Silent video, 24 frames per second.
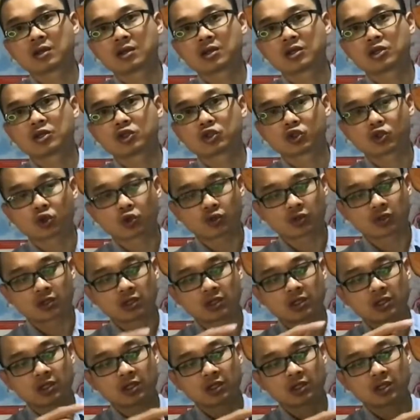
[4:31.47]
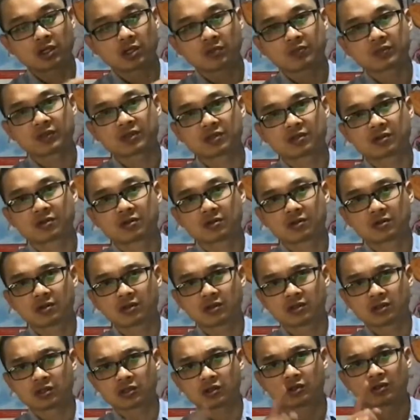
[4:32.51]
shoulder, hips.
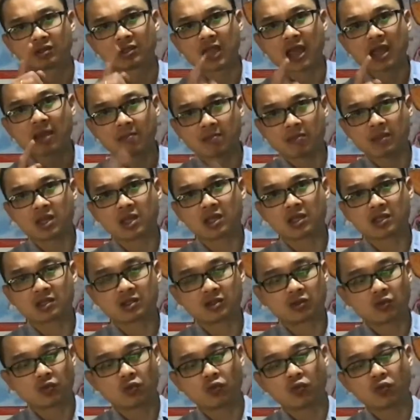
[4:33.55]
So that means